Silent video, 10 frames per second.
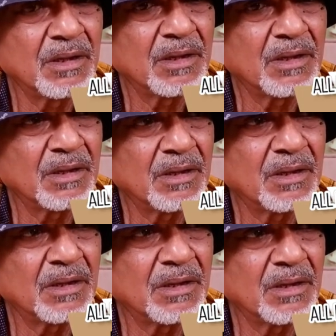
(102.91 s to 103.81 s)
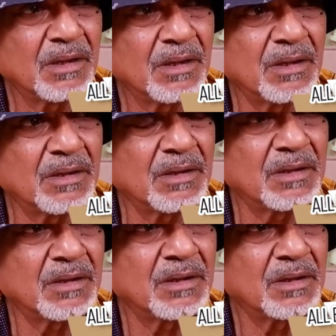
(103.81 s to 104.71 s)
And those Lhasa
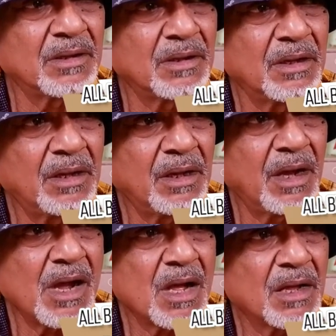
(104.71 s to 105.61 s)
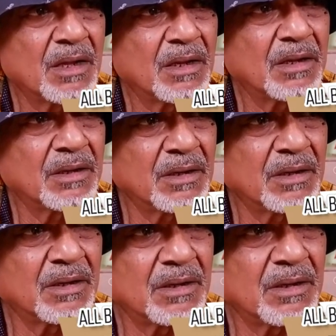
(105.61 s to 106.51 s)
Apsos were at
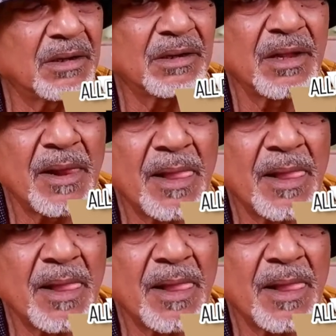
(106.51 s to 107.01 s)
that time